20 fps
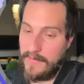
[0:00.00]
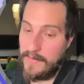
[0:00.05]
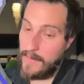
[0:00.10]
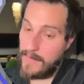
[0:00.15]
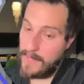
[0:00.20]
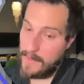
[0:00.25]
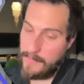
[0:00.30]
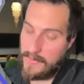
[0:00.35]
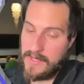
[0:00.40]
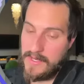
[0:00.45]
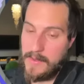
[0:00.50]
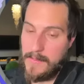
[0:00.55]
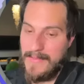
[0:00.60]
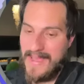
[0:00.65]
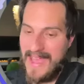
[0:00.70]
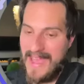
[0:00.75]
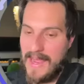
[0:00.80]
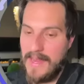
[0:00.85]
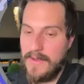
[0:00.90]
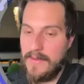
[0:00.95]
my opinion,
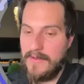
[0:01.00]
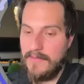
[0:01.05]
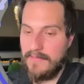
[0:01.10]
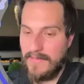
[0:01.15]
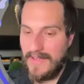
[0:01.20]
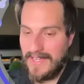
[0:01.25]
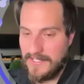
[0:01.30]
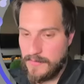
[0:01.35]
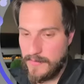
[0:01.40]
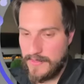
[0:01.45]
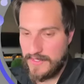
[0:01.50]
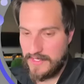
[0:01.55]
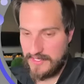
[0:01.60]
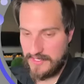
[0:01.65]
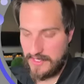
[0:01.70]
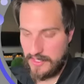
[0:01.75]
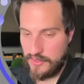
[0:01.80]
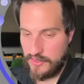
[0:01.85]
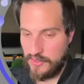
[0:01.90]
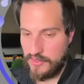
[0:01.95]
bad investment
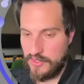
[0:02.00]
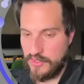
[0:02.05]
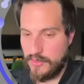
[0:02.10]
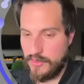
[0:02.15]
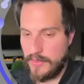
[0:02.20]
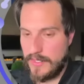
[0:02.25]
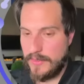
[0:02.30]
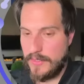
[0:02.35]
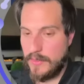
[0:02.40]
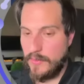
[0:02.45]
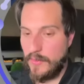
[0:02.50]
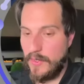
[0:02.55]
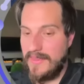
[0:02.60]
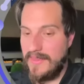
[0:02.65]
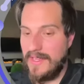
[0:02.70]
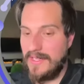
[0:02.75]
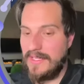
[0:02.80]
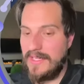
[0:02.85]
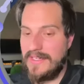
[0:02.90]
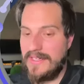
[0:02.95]
decisions in 2021
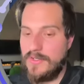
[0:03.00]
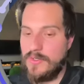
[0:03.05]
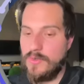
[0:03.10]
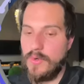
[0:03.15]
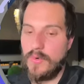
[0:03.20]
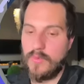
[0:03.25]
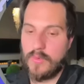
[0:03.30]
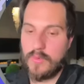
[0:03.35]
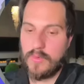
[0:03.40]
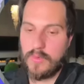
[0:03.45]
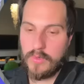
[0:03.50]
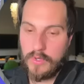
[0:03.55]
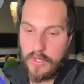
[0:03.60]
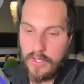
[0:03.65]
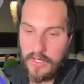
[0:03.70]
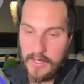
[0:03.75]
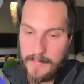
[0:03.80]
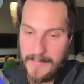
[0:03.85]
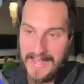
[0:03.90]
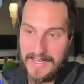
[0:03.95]
that led to a
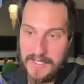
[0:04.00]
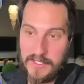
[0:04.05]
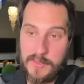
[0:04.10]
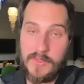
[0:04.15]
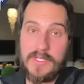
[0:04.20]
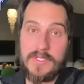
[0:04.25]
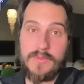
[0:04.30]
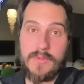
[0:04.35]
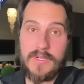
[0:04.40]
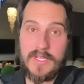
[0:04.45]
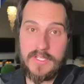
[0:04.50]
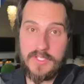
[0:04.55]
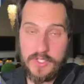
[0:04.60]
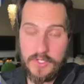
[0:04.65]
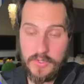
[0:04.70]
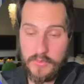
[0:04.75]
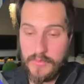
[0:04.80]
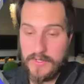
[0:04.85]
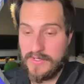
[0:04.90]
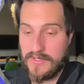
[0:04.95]
really bad
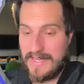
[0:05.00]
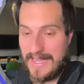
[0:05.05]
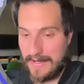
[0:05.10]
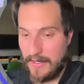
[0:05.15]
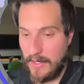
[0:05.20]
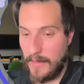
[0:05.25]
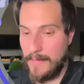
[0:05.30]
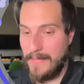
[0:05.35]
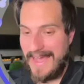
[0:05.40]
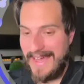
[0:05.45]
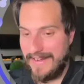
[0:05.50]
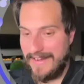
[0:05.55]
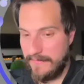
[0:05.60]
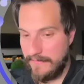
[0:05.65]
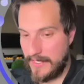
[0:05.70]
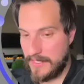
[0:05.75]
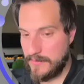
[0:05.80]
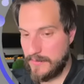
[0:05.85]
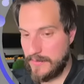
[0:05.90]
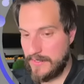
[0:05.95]
2022. When you tack on bad
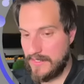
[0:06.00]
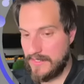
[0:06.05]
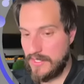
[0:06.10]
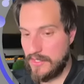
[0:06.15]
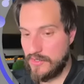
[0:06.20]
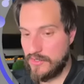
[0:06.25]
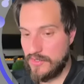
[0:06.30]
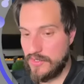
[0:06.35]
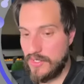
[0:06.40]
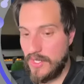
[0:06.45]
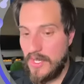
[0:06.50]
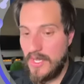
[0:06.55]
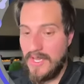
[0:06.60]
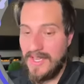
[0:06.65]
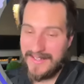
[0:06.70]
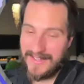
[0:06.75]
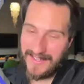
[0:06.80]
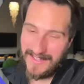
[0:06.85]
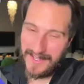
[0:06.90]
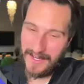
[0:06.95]
investment decisions,
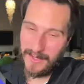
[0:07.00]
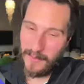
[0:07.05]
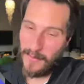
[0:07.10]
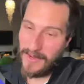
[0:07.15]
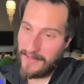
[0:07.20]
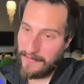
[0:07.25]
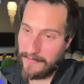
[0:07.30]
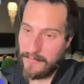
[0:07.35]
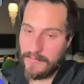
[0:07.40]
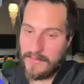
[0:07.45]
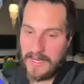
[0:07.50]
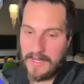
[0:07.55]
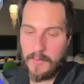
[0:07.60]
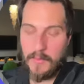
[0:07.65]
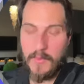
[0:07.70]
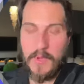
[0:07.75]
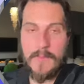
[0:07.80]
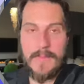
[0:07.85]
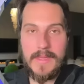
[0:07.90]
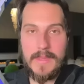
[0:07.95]
getting away from kind
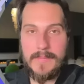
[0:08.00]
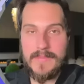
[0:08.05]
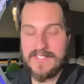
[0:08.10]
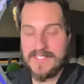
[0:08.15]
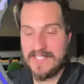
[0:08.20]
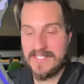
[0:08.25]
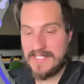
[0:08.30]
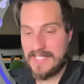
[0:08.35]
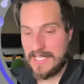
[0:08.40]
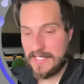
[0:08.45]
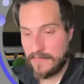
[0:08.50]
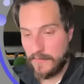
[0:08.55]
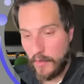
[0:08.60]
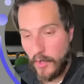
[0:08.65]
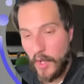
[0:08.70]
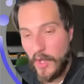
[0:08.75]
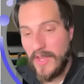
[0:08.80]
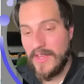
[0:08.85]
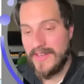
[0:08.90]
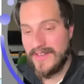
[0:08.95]
of what made me
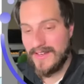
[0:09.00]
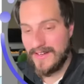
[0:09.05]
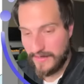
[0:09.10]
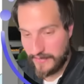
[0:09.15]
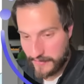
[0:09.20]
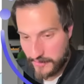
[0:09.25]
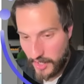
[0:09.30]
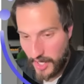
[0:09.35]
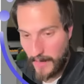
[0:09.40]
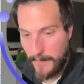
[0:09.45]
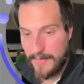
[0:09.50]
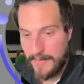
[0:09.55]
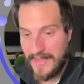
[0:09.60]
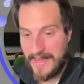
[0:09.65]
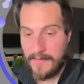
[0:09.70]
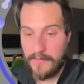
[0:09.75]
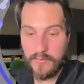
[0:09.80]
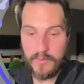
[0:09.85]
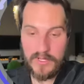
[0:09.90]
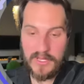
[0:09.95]
successful, and on top of
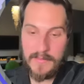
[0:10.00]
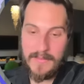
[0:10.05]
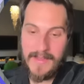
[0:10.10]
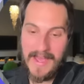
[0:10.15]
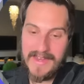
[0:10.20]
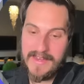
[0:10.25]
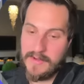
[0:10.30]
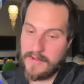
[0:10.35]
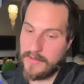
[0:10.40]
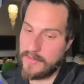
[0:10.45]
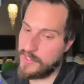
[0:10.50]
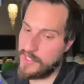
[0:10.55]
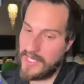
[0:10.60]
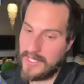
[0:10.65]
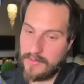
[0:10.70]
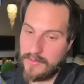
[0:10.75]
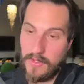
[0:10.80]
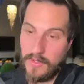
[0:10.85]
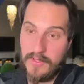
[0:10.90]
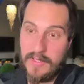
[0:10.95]
that, a really bad year in
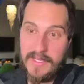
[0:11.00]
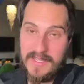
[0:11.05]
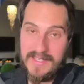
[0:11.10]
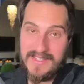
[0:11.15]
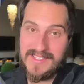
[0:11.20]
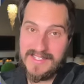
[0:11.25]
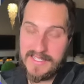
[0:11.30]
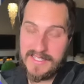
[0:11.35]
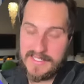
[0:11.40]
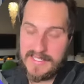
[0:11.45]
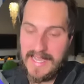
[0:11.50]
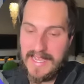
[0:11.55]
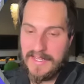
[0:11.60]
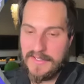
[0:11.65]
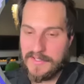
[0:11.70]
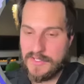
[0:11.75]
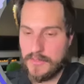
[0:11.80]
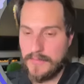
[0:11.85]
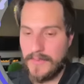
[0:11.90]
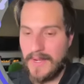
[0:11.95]
general, it's a
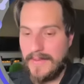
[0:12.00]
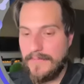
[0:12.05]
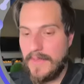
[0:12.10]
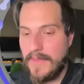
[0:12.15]
disaster, right?